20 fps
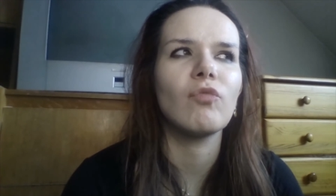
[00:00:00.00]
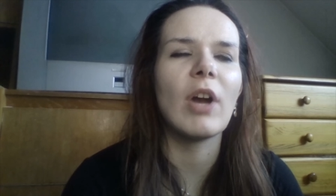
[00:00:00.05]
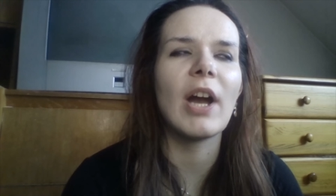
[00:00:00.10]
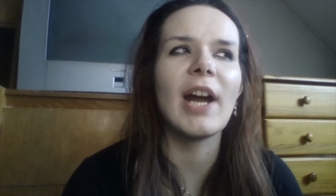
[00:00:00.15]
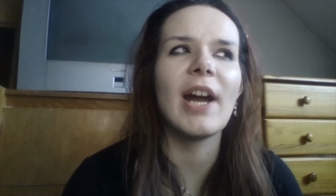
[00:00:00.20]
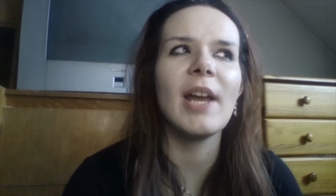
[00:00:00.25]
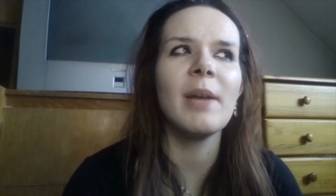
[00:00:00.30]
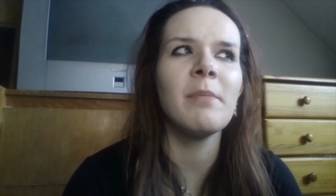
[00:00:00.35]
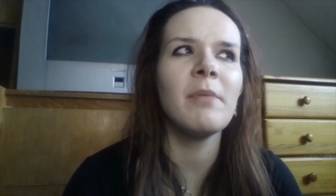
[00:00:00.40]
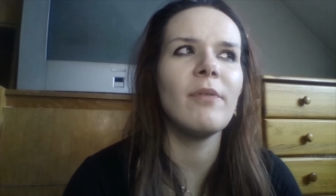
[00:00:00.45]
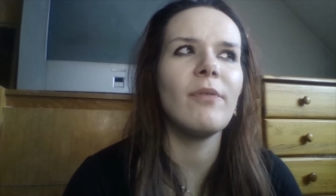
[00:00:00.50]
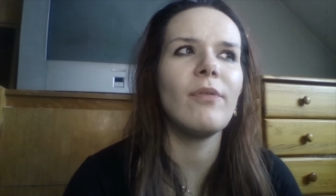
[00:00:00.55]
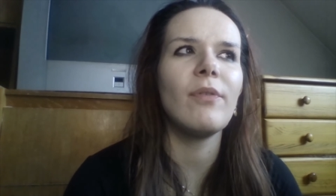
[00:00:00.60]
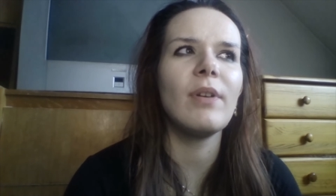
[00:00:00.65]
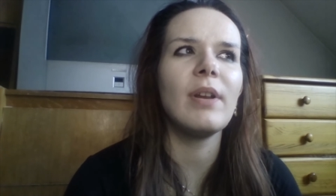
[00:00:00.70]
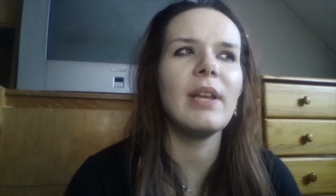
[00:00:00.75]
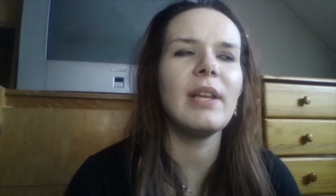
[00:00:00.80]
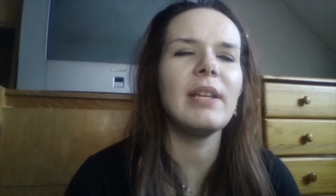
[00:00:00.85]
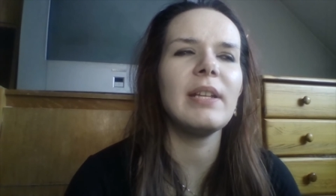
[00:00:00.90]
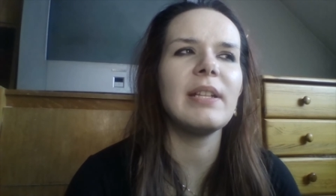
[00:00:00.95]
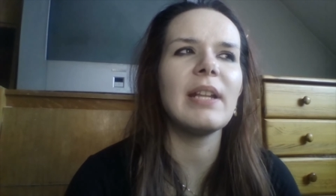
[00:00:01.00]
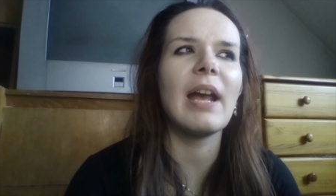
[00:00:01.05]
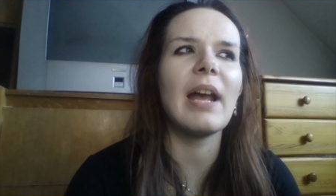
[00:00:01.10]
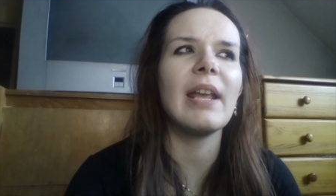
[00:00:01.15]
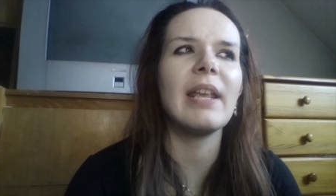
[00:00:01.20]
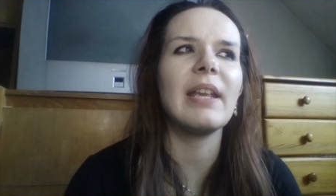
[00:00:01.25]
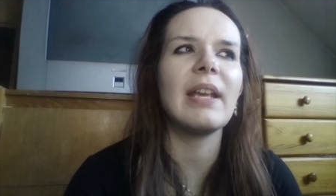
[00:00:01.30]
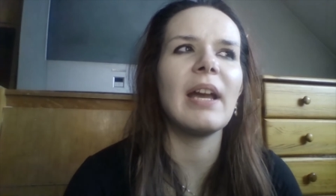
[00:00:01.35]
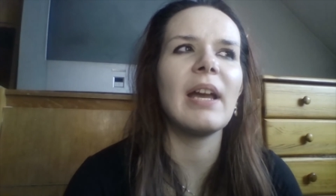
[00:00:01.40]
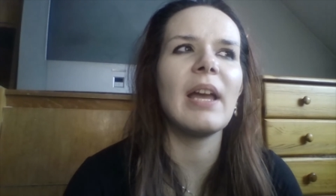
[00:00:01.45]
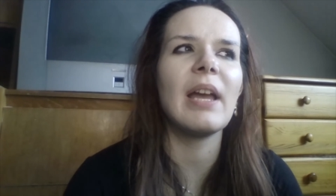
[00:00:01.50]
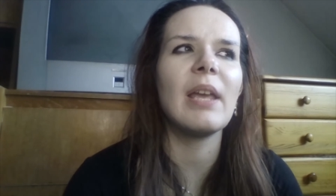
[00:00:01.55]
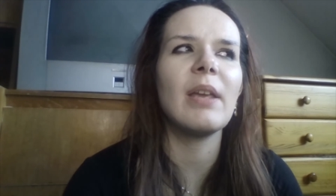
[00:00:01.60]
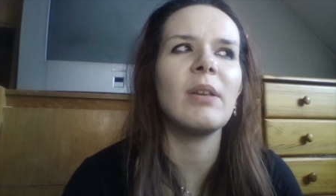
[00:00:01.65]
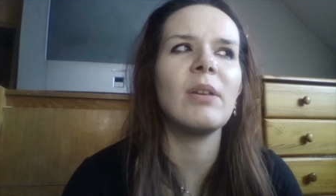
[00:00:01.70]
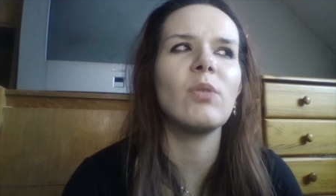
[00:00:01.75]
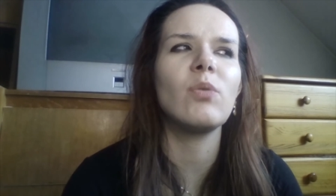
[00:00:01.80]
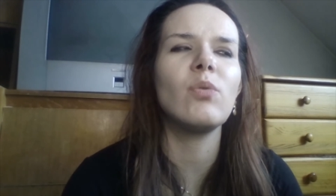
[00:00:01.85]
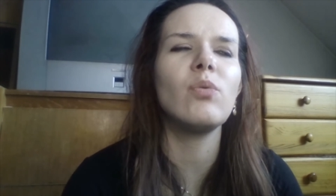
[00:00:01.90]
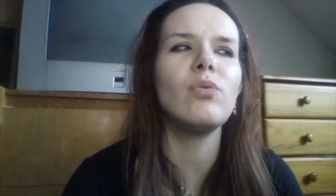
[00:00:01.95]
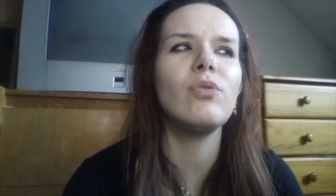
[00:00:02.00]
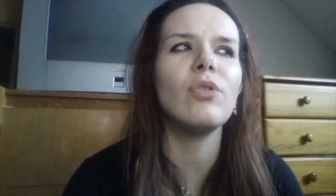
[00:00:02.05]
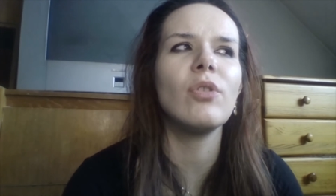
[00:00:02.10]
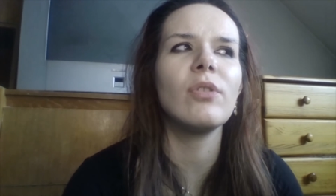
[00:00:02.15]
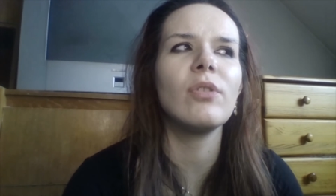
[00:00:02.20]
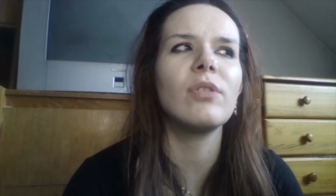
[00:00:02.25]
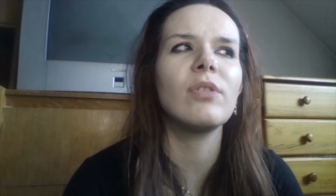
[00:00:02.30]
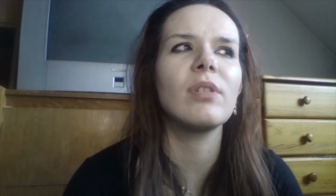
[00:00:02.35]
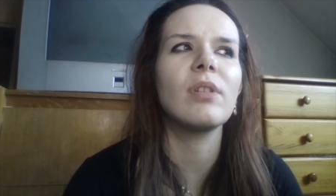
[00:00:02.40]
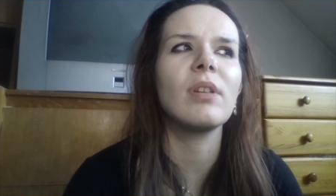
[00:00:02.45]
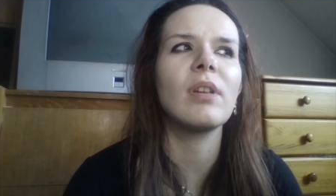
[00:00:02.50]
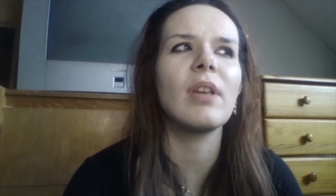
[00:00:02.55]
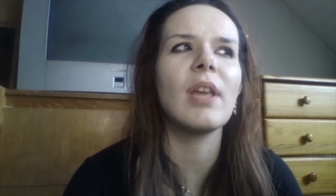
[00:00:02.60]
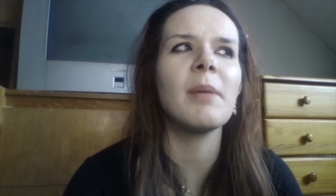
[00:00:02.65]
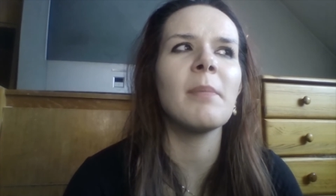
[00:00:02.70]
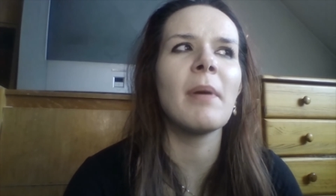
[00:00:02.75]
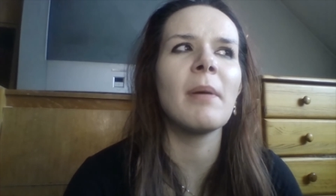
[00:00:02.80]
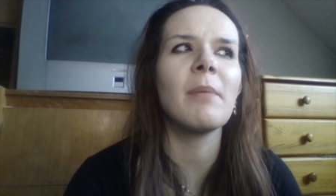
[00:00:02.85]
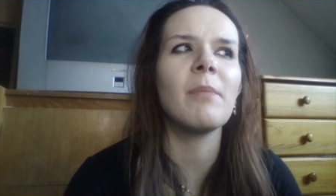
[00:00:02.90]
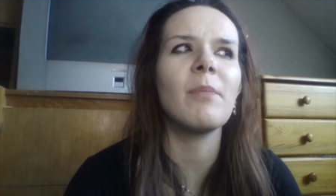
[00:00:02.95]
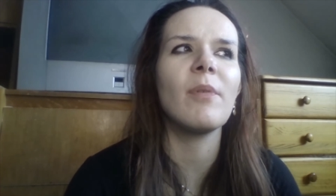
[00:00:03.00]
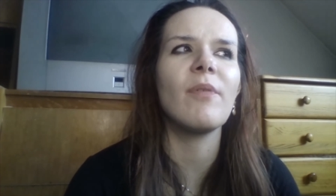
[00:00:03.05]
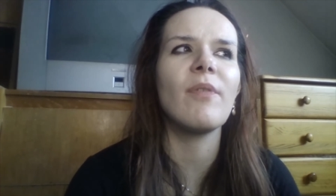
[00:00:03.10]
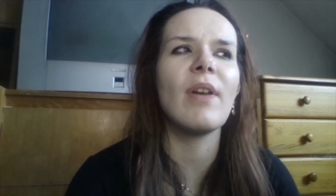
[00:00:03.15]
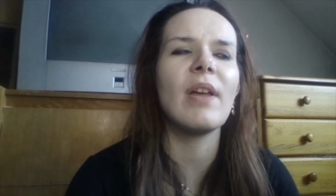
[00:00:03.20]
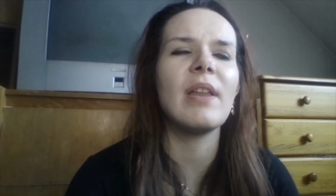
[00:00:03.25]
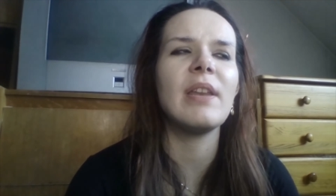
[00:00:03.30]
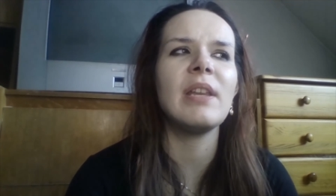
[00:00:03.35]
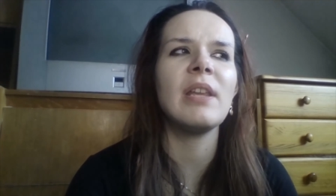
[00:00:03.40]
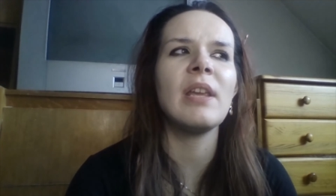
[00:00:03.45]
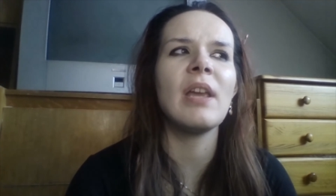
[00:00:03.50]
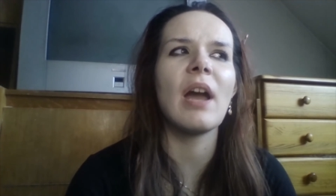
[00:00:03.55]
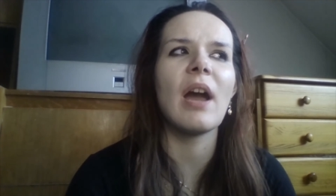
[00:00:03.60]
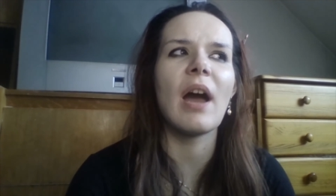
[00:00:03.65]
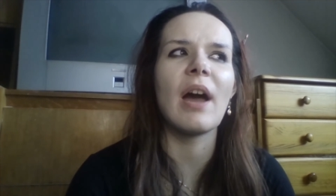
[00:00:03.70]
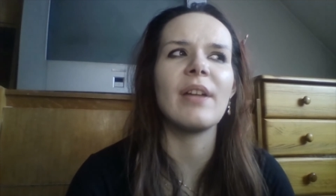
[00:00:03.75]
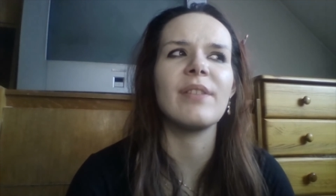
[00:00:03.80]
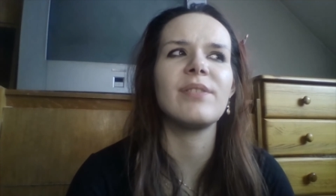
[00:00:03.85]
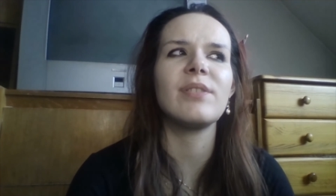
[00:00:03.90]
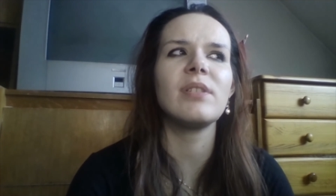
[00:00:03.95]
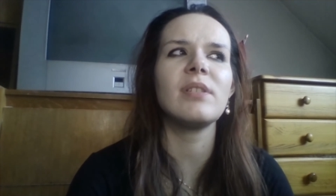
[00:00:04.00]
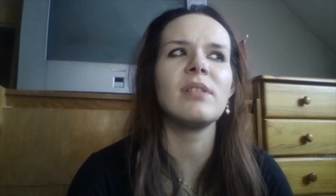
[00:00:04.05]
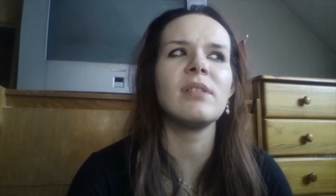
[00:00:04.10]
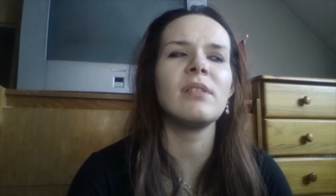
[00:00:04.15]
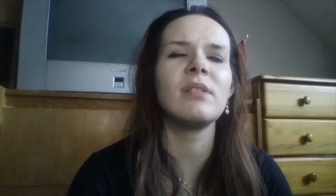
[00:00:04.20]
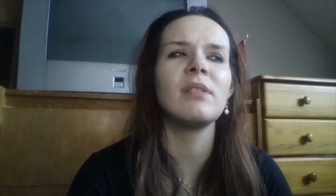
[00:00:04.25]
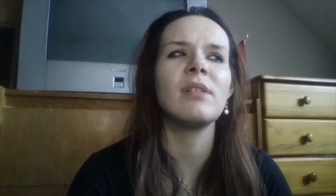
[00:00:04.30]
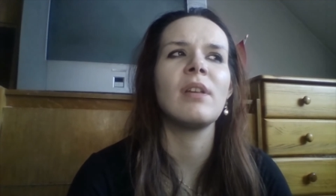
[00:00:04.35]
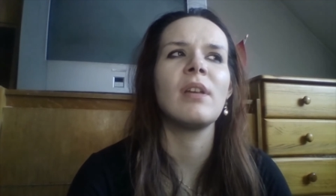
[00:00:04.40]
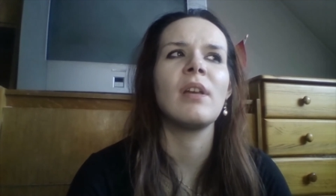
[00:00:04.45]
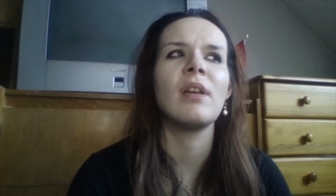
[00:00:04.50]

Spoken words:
I'm afraid I could not came up with any other